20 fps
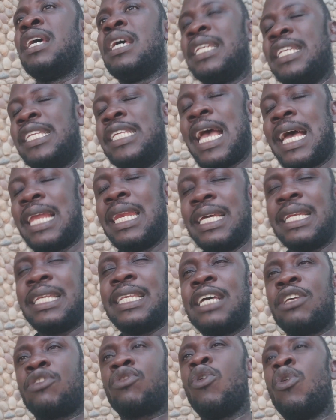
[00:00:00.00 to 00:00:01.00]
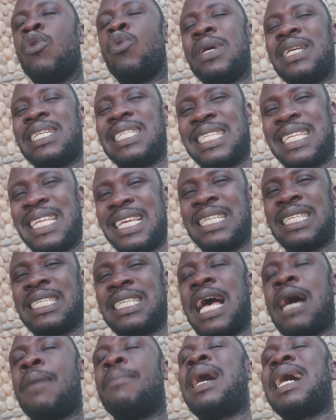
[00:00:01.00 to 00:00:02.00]
Their leaders always think
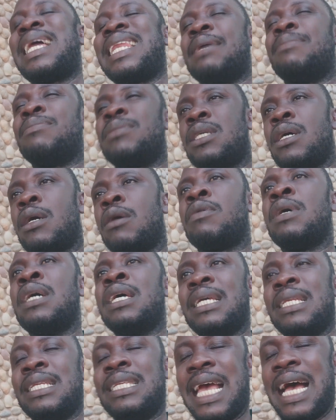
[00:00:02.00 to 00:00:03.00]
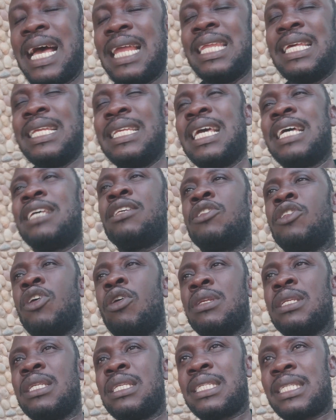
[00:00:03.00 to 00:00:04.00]
about themselves. Their leaders
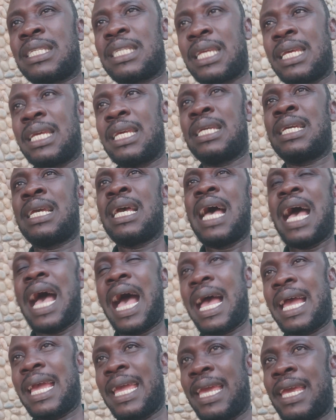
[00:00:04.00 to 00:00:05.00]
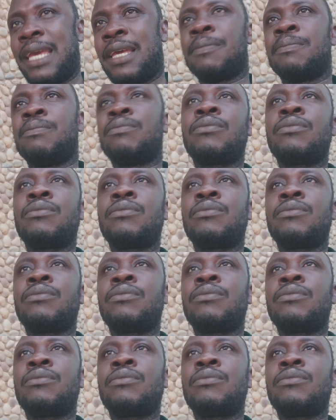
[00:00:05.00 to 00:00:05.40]
don't think ahead.